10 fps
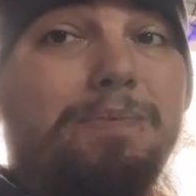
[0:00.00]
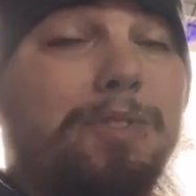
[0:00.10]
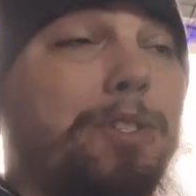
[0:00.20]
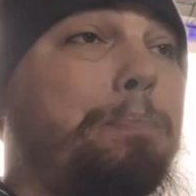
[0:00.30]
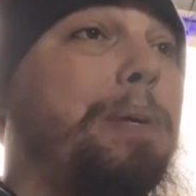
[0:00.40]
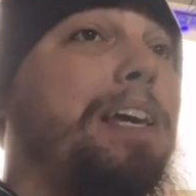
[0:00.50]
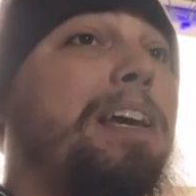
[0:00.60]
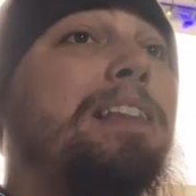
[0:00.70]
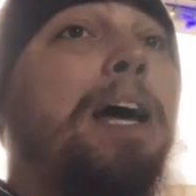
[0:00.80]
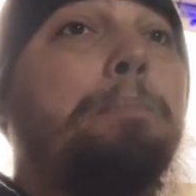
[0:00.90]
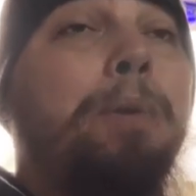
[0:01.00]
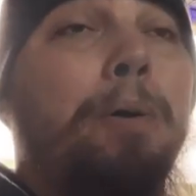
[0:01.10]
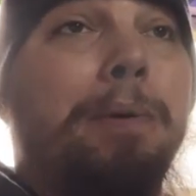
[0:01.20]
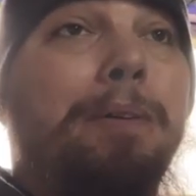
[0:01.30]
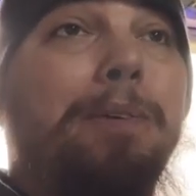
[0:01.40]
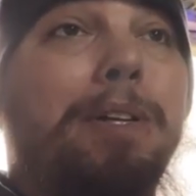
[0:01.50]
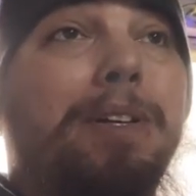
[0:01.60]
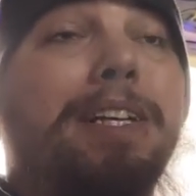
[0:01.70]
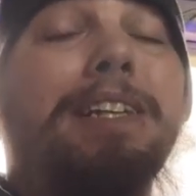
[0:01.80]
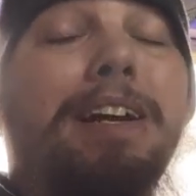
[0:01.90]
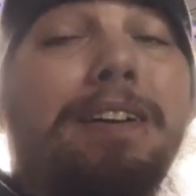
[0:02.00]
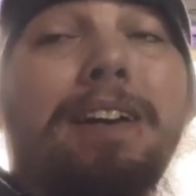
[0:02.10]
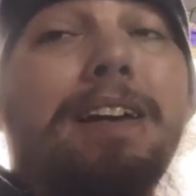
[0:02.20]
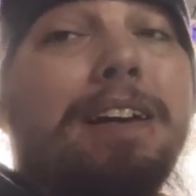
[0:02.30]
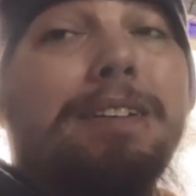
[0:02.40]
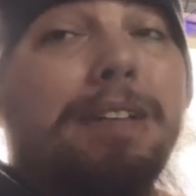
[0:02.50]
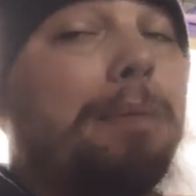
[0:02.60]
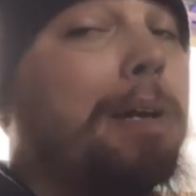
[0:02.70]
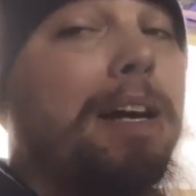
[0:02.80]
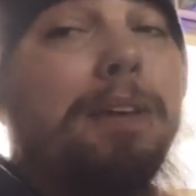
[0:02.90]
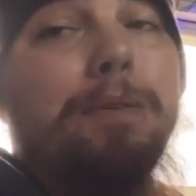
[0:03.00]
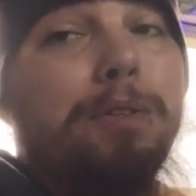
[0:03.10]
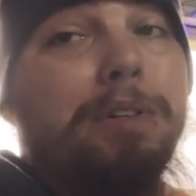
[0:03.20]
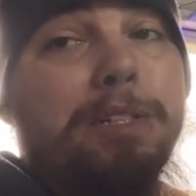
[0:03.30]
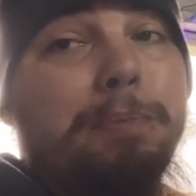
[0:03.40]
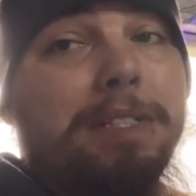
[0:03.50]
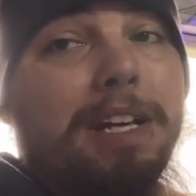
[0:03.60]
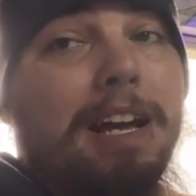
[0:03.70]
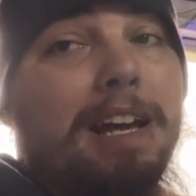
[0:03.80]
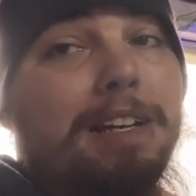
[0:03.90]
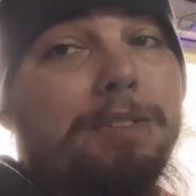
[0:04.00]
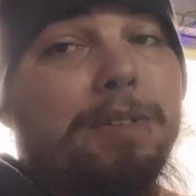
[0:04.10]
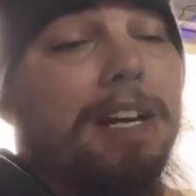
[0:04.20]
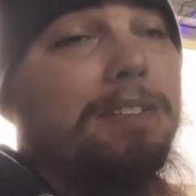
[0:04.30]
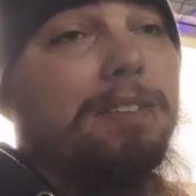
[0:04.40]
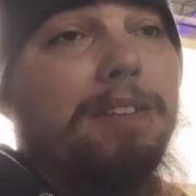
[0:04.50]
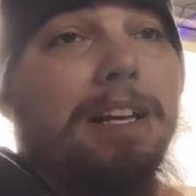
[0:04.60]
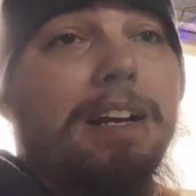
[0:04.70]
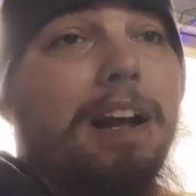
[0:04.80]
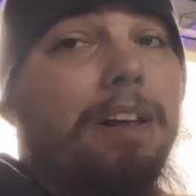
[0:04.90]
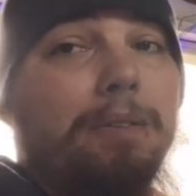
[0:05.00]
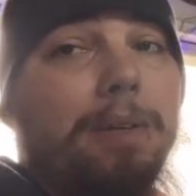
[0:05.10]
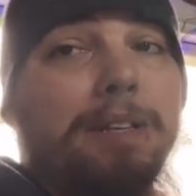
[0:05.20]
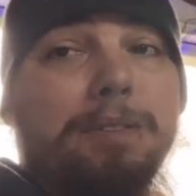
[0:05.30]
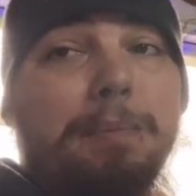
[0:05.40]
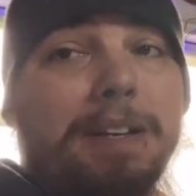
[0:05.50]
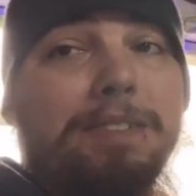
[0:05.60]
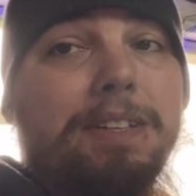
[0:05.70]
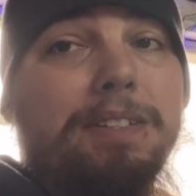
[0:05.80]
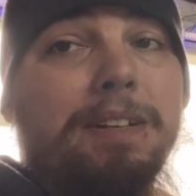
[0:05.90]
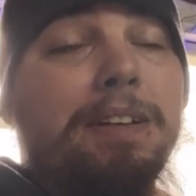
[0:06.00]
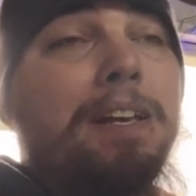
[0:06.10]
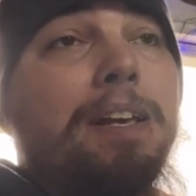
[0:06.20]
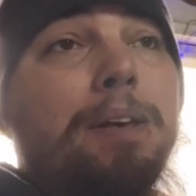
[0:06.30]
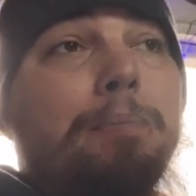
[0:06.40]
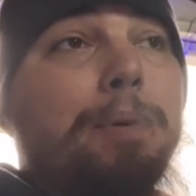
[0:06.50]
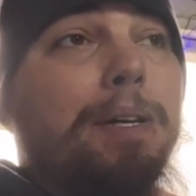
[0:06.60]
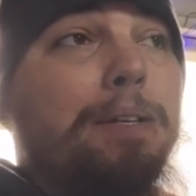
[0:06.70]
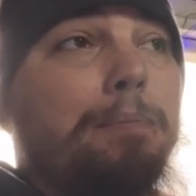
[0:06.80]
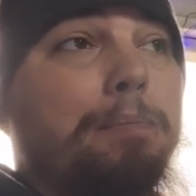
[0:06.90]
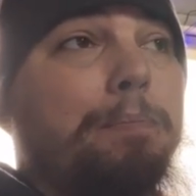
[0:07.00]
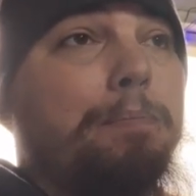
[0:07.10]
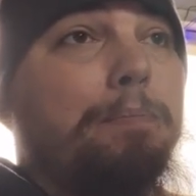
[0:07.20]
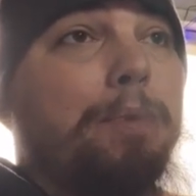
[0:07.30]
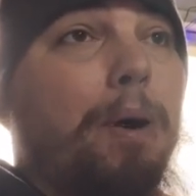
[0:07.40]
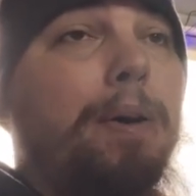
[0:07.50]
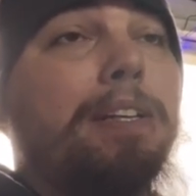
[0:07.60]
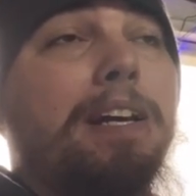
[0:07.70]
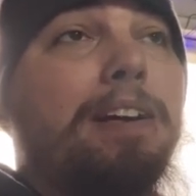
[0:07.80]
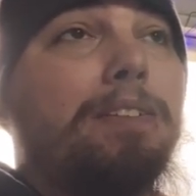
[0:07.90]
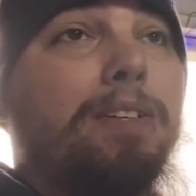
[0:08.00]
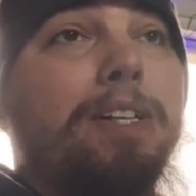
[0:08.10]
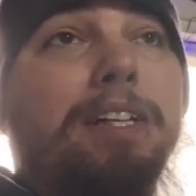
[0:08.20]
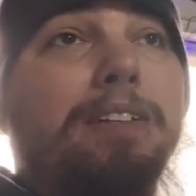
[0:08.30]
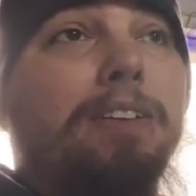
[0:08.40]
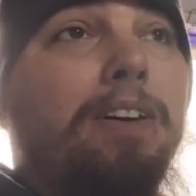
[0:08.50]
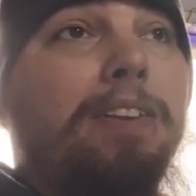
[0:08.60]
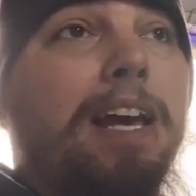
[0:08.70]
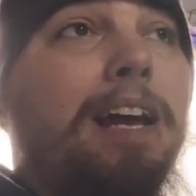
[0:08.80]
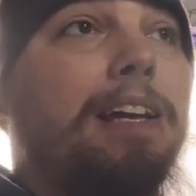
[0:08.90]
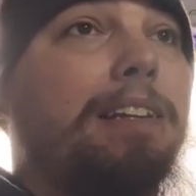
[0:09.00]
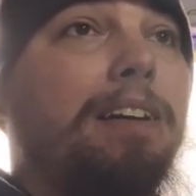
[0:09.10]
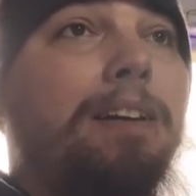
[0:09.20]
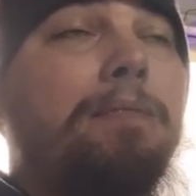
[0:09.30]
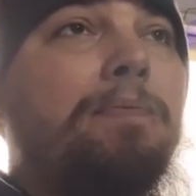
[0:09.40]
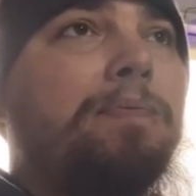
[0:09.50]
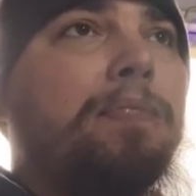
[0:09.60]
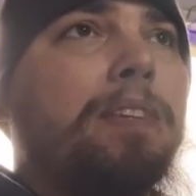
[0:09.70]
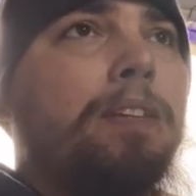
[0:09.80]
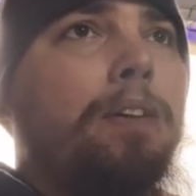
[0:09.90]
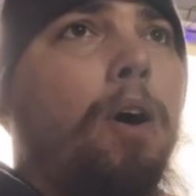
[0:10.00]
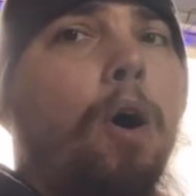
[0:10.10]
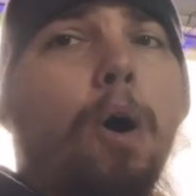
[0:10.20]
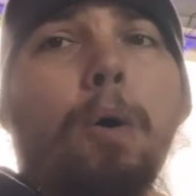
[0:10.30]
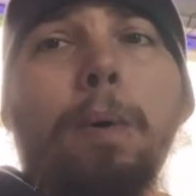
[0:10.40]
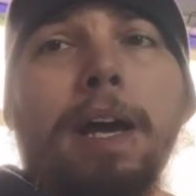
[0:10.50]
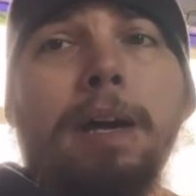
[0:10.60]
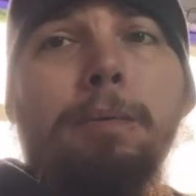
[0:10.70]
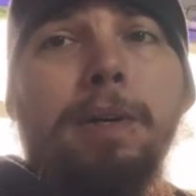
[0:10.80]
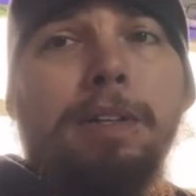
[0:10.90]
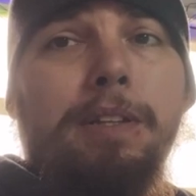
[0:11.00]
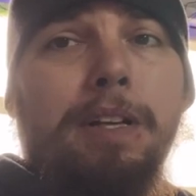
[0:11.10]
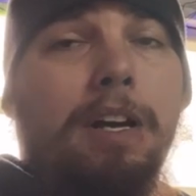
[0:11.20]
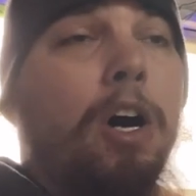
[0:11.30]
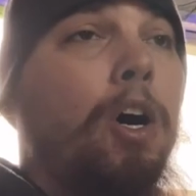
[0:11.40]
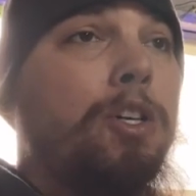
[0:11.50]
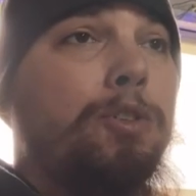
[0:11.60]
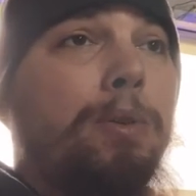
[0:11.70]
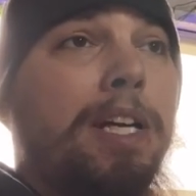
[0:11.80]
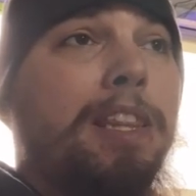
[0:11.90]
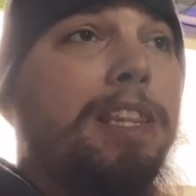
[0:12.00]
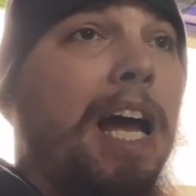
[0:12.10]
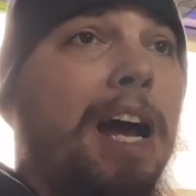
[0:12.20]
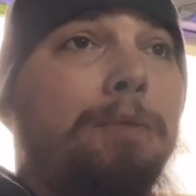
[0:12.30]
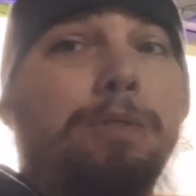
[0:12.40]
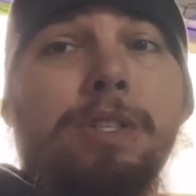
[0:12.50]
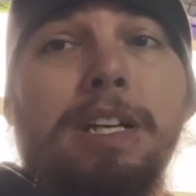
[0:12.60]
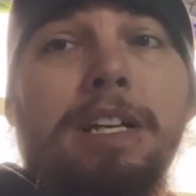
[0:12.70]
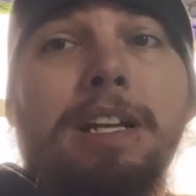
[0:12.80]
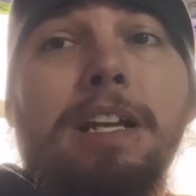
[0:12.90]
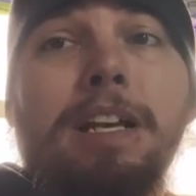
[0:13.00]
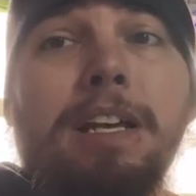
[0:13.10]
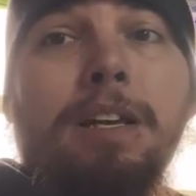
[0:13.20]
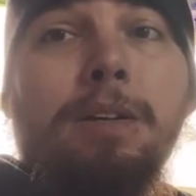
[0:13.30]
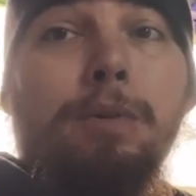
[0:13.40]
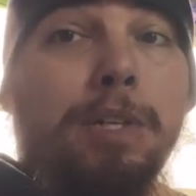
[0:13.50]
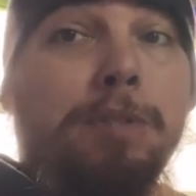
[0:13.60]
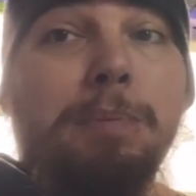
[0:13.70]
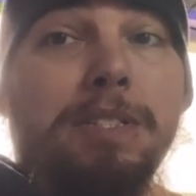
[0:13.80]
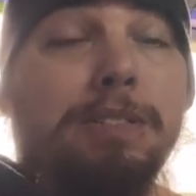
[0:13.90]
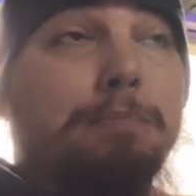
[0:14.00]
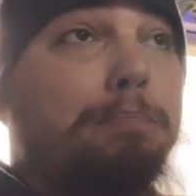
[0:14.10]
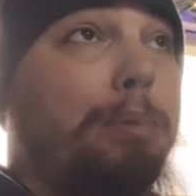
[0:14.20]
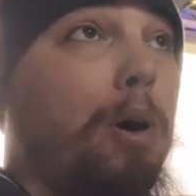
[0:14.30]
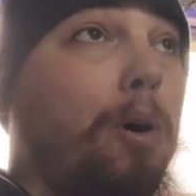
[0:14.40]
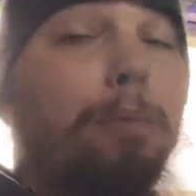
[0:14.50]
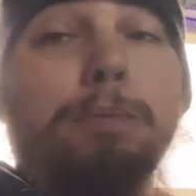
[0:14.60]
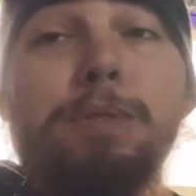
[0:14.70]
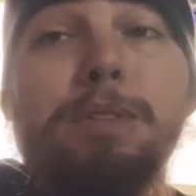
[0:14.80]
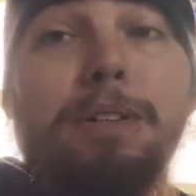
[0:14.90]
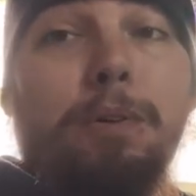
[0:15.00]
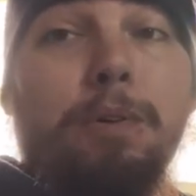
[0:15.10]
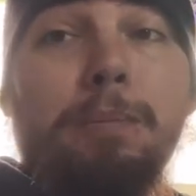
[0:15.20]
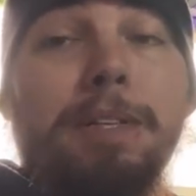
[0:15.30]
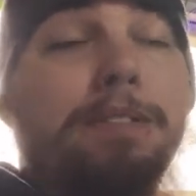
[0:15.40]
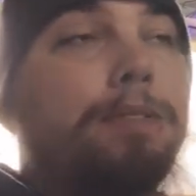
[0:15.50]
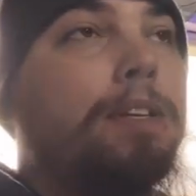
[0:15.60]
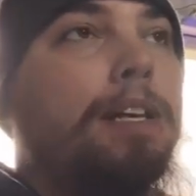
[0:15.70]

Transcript: just be in that moment when you're in there. So I'm not a huge Christmas guy. As you guys know that Halloween is my season, but going there and looking at all that and the the hallway with a hundred thousand Christmas bulbs uh, ornaments